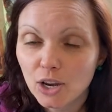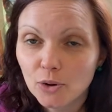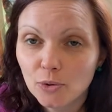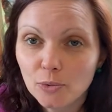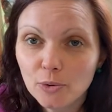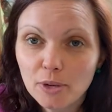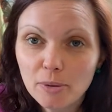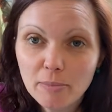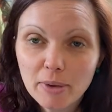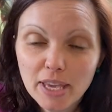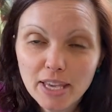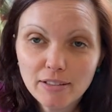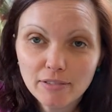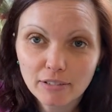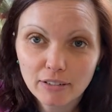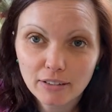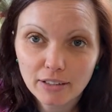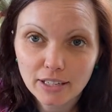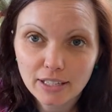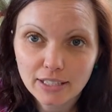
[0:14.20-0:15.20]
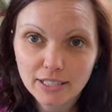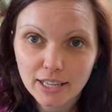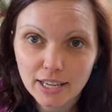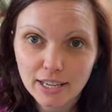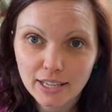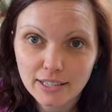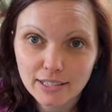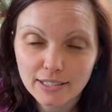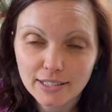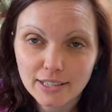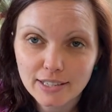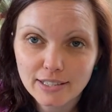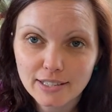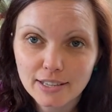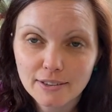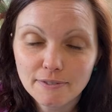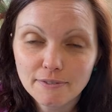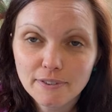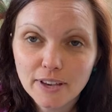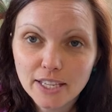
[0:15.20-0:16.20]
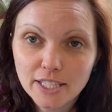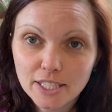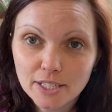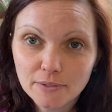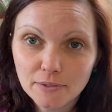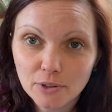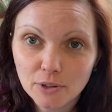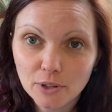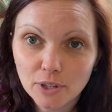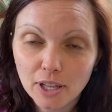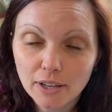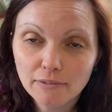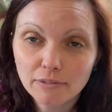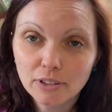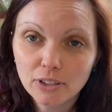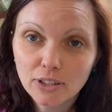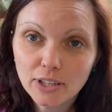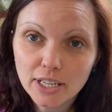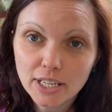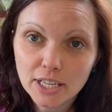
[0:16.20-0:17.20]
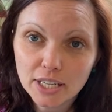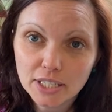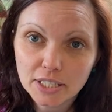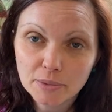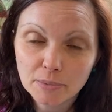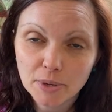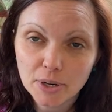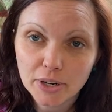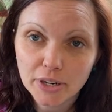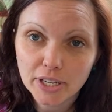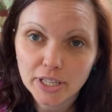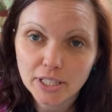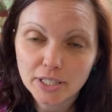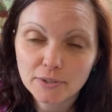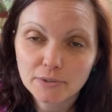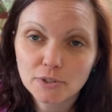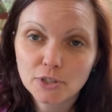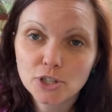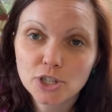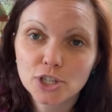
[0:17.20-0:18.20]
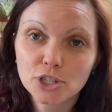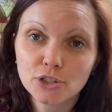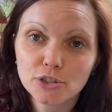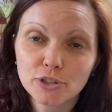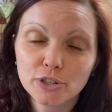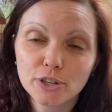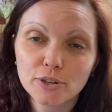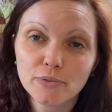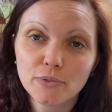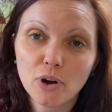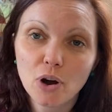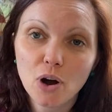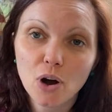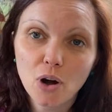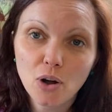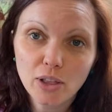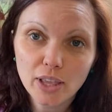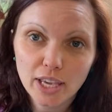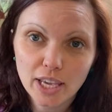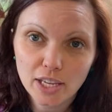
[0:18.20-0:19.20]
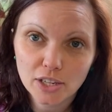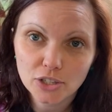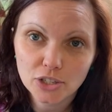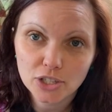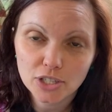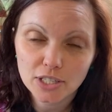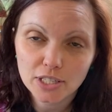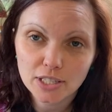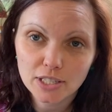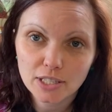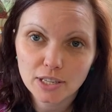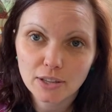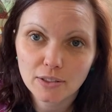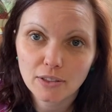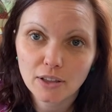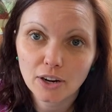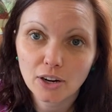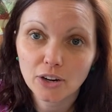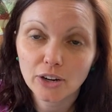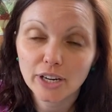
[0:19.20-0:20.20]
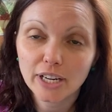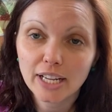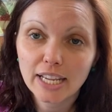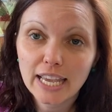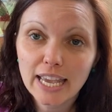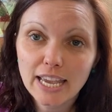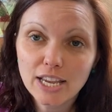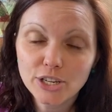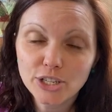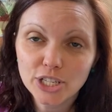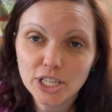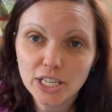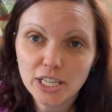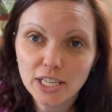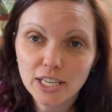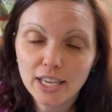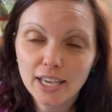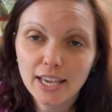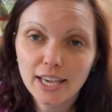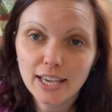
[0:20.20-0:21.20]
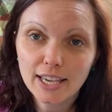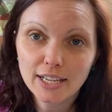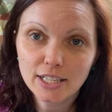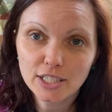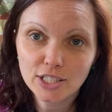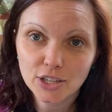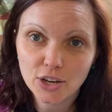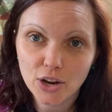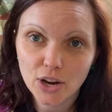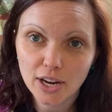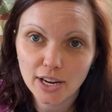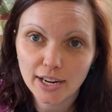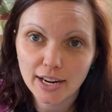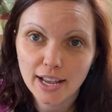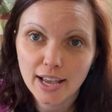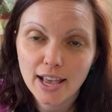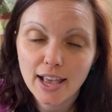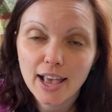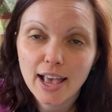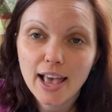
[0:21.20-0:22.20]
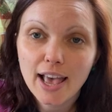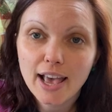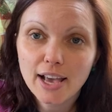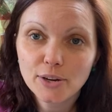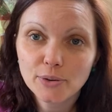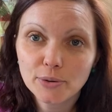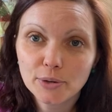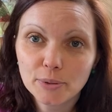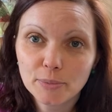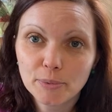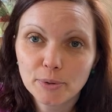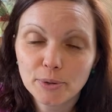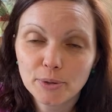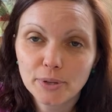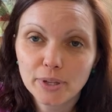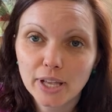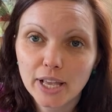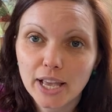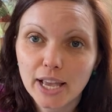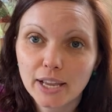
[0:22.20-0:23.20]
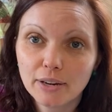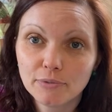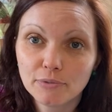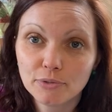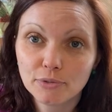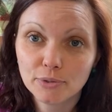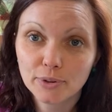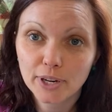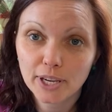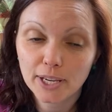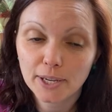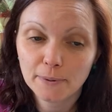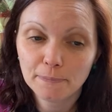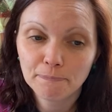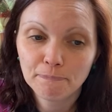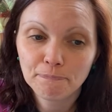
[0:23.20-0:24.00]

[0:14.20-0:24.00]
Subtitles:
Remake Learning Days is a festival of learning experience for children of all ages that are engaging, hands-on, equitable, and free.